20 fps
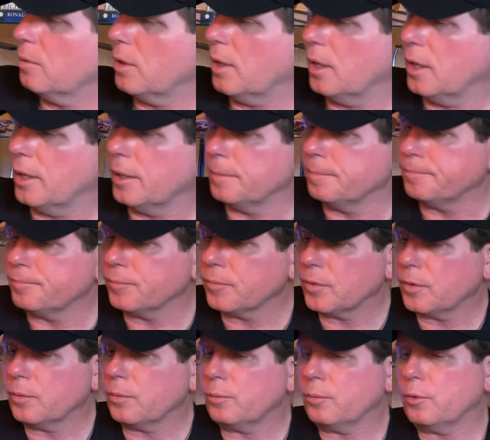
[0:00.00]
um,
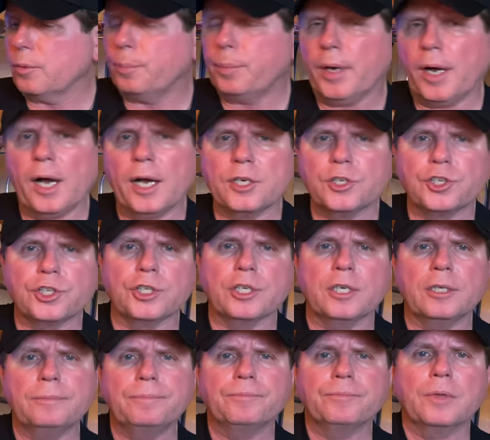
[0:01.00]

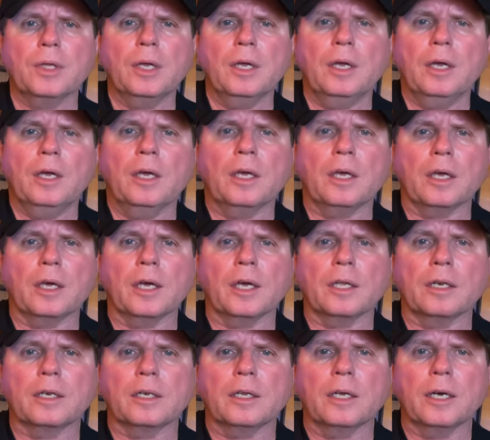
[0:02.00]
Repashy,
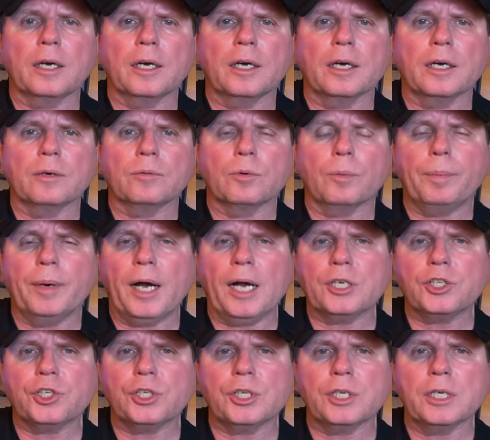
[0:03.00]
and uh,
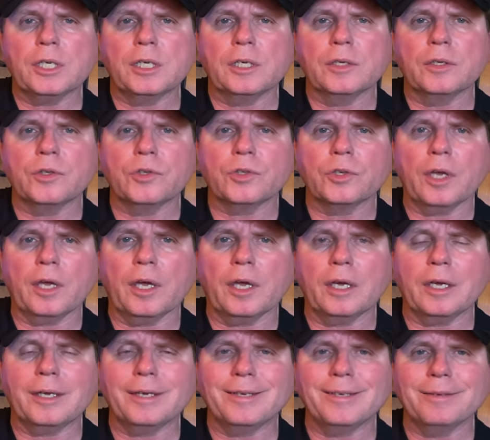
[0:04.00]
Repashy is
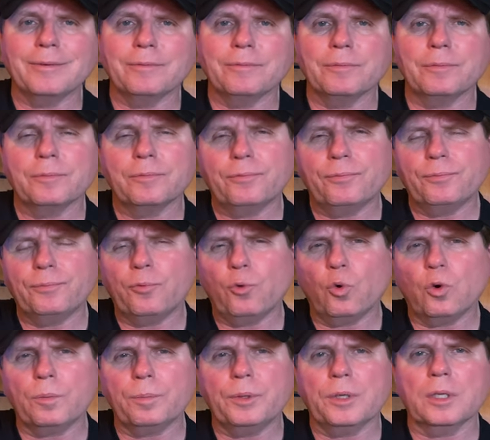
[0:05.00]
a
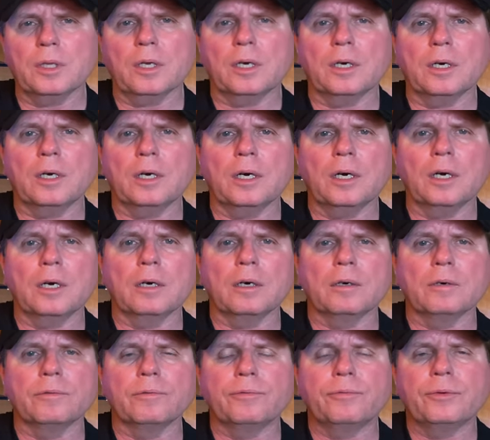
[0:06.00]
formula
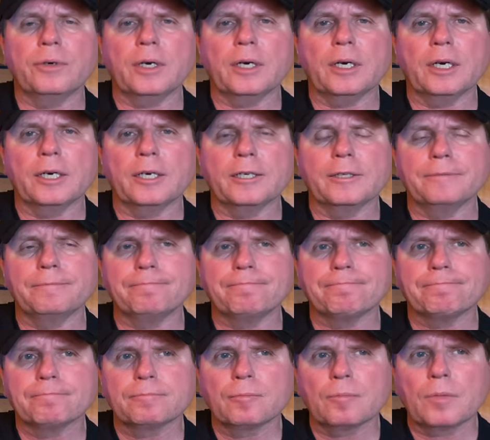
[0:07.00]
of um,
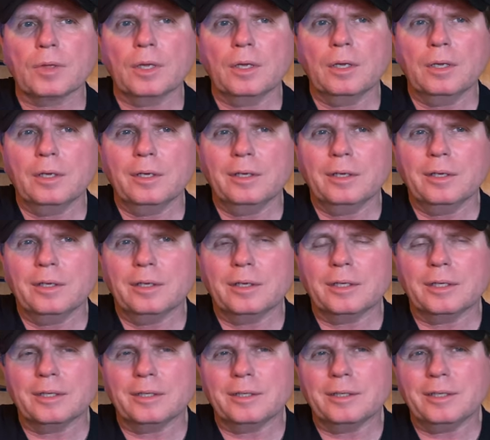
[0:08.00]

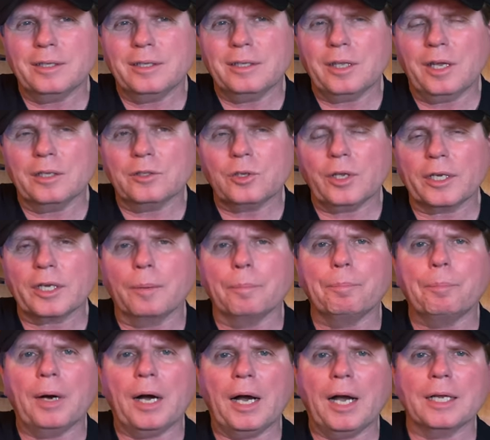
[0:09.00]
it's like a
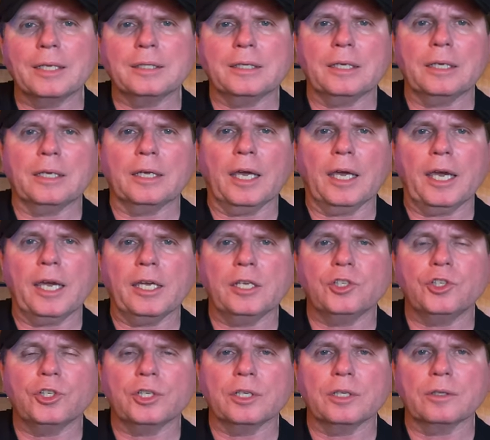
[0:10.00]
bonding
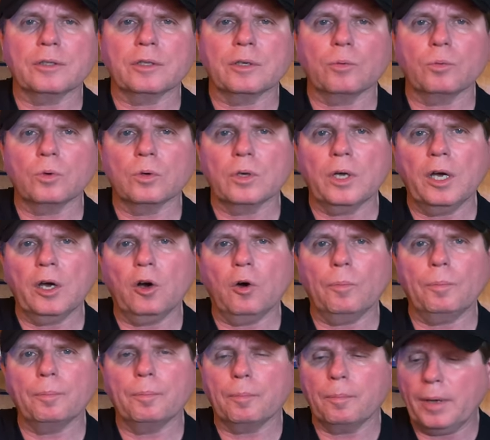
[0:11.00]
agent that will
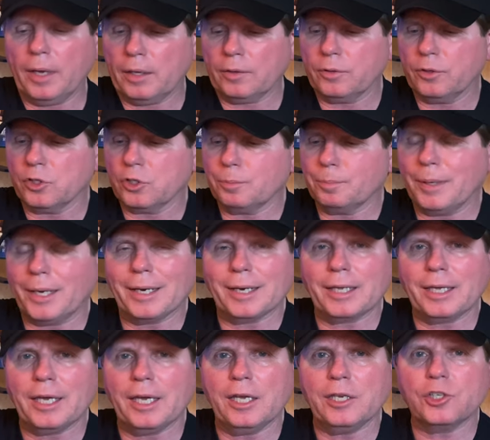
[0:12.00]
help make this
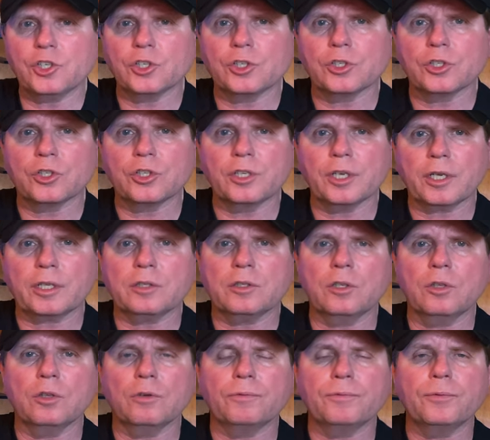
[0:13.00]
medication stick
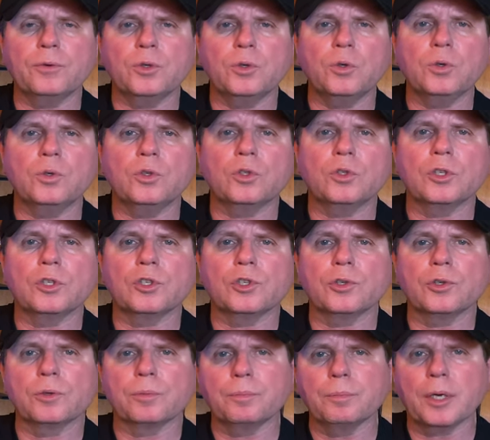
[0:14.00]
to the foods that
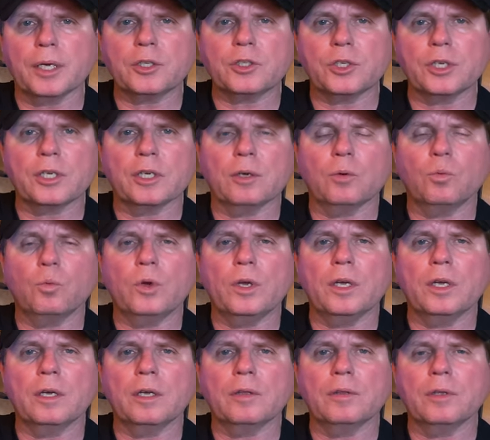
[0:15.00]
you're mixing it
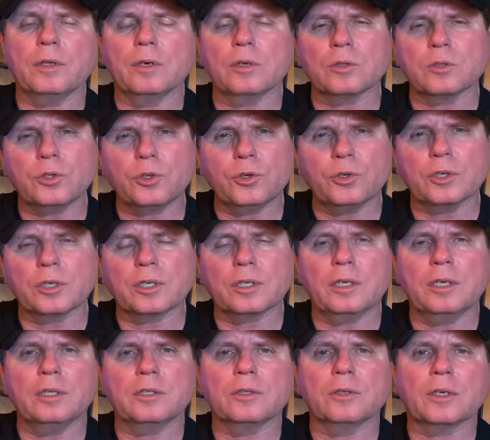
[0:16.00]
with and it'll turn
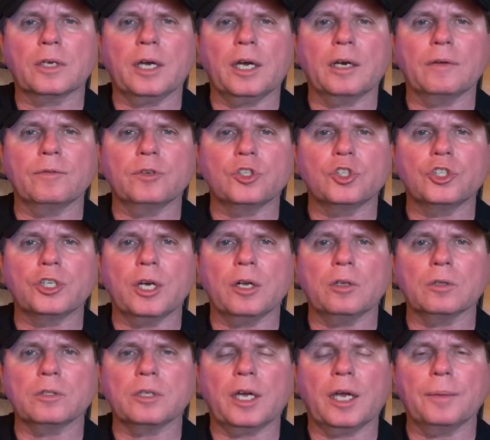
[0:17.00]
into kind of a
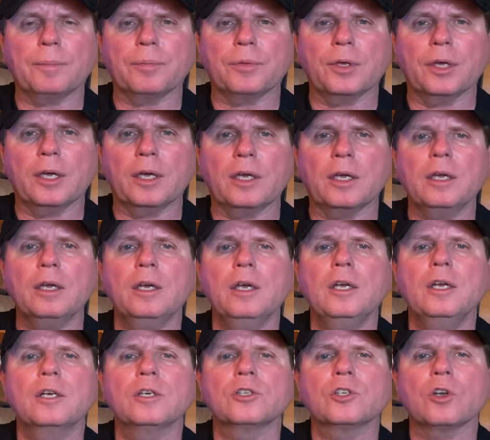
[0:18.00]
gel type thing
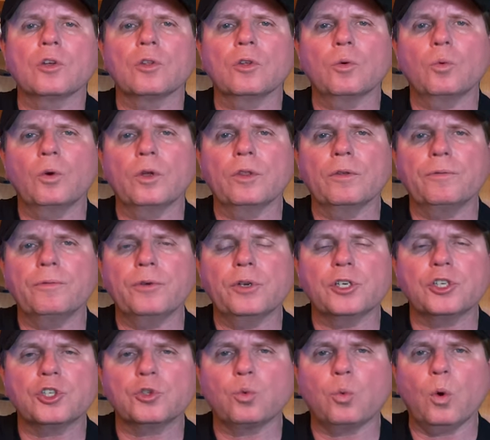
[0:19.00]
so that when the
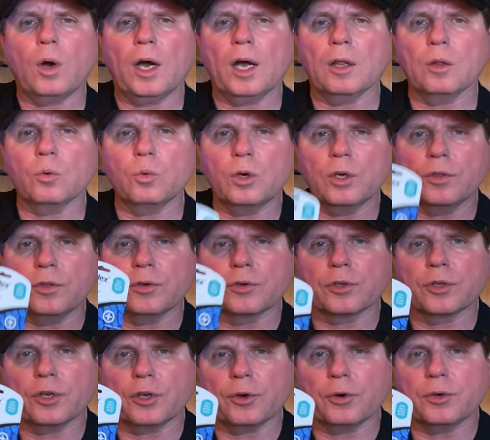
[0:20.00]
fish swallow it they're
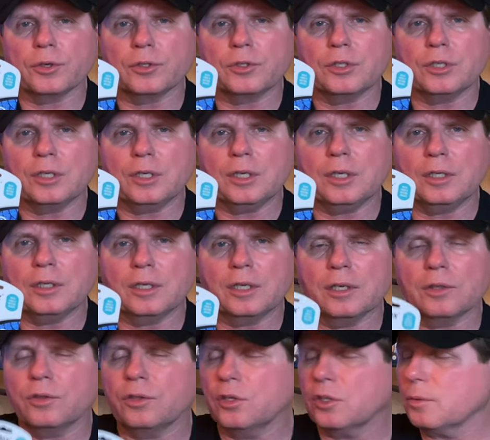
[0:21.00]
guaranteed to
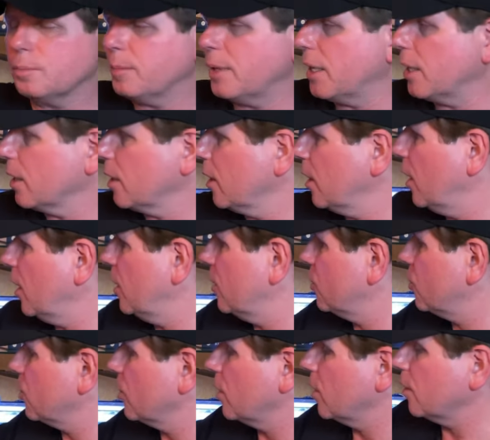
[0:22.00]
get this
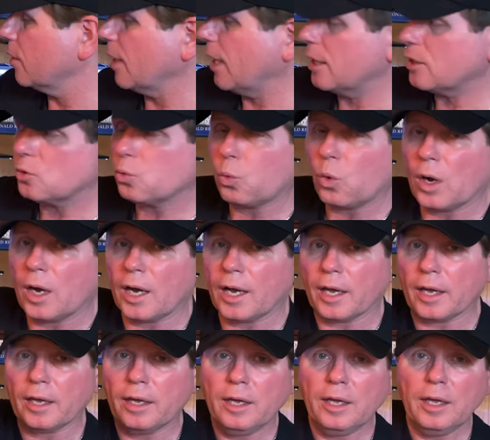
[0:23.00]
medication and that's
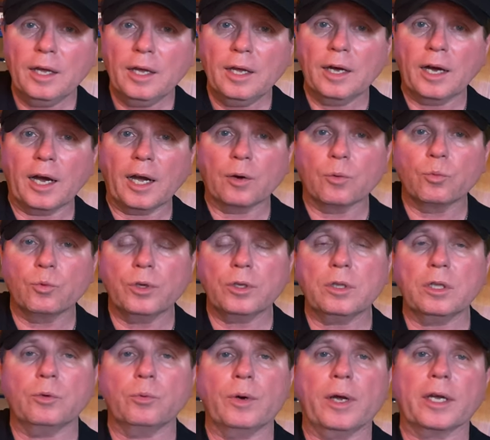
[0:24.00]
why I
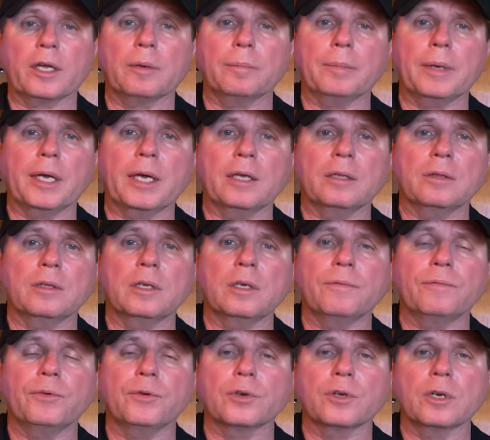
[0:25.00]
really recommend that
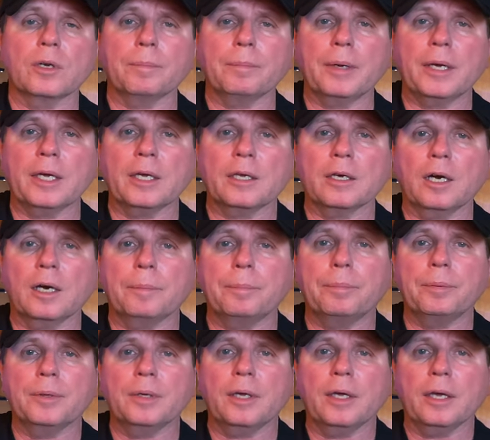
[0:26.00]
if you're going to make up
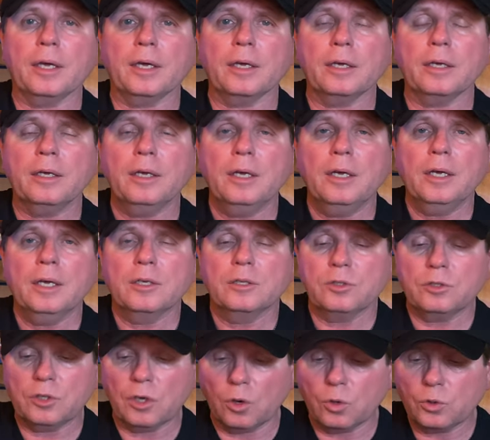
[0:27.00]
a
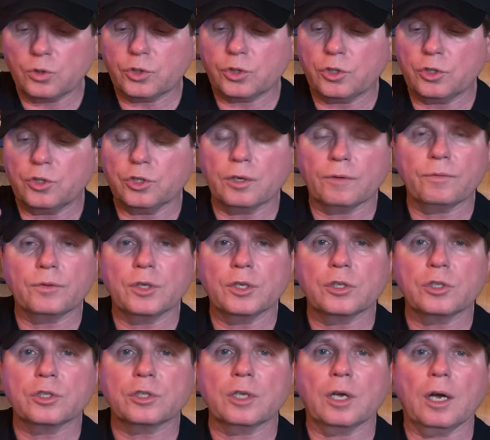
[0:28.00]
dosage of
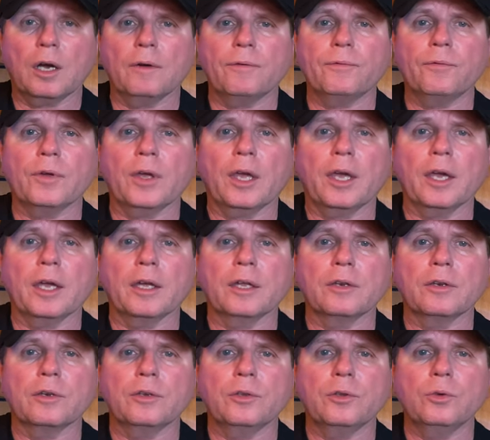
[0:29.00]
this stuff
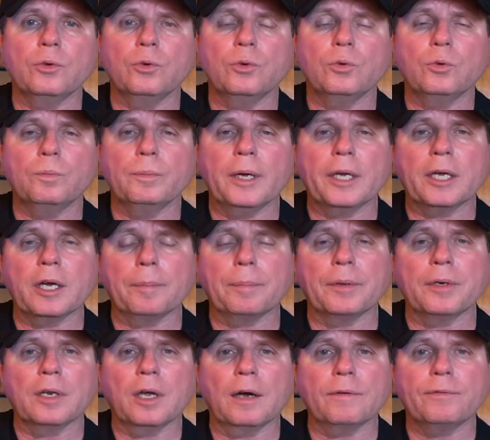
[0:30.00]
and you make up
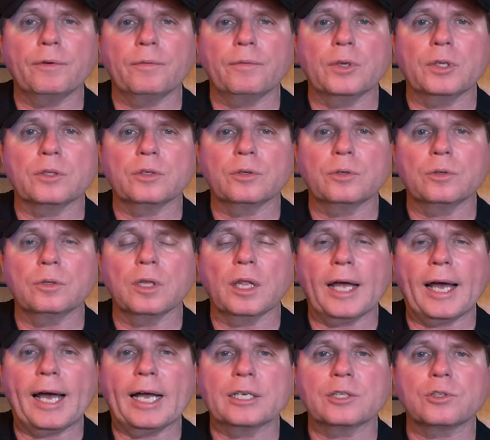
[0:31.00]
enough of it to
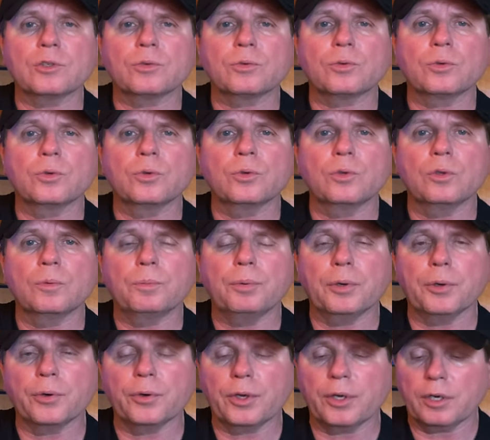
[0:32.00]
last through the
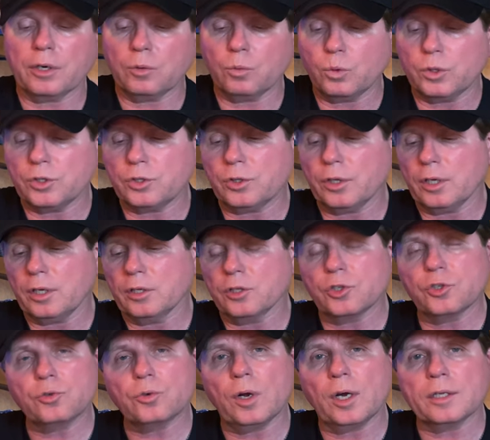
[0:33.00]
period in which they
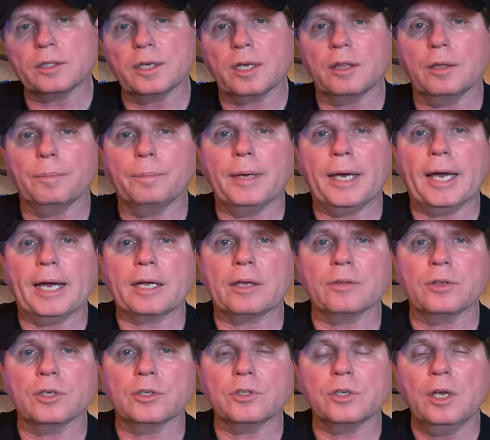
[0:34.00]
instruct on the back of
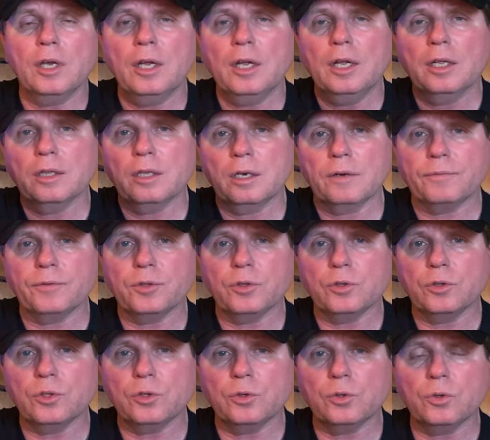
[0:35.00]
this that if you
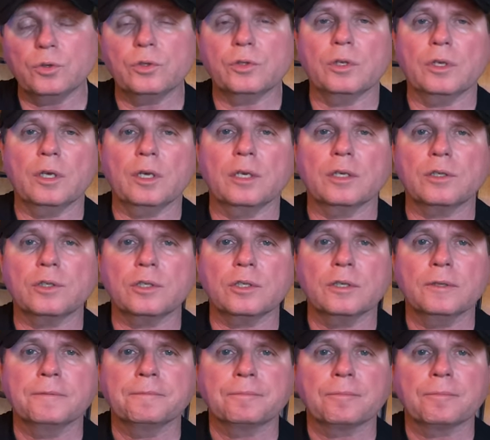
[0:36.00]
use this